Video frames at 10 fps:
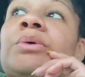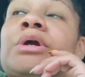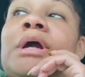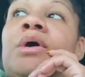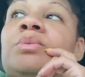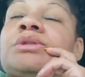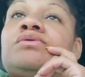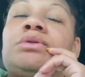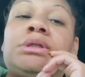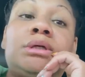workout
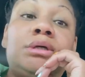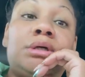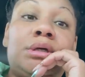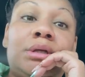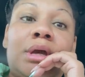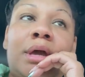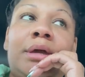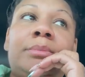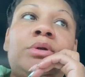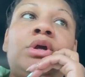was really good. I
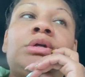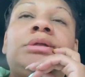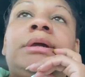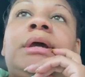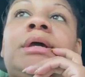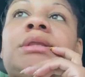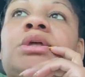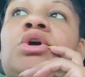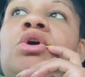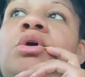am currently at
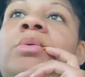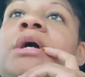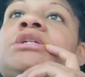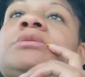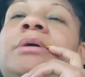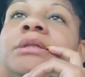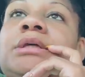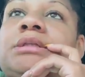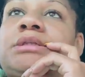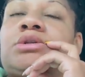the car wash. About to
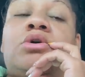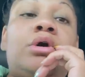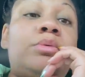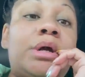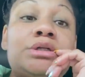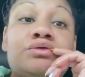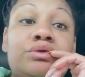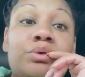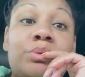get this car wash real